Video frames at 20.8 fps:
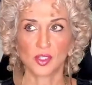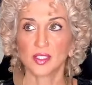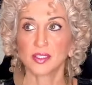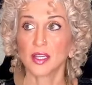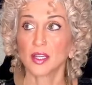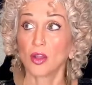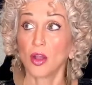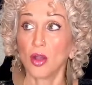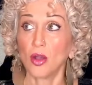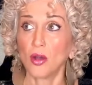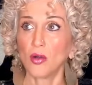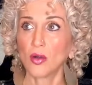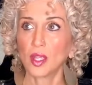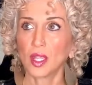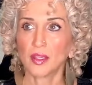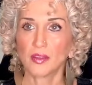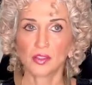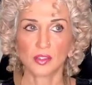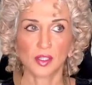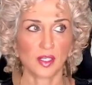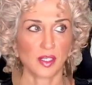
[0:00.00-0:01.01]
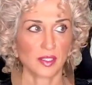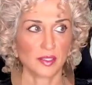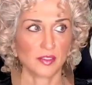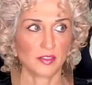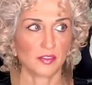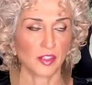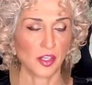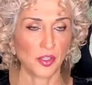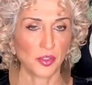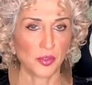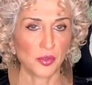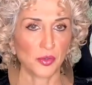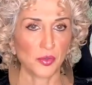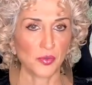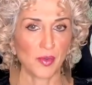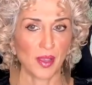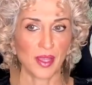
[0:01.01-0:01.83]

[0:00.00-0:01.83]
It's like, oh, okay, so I got the volume.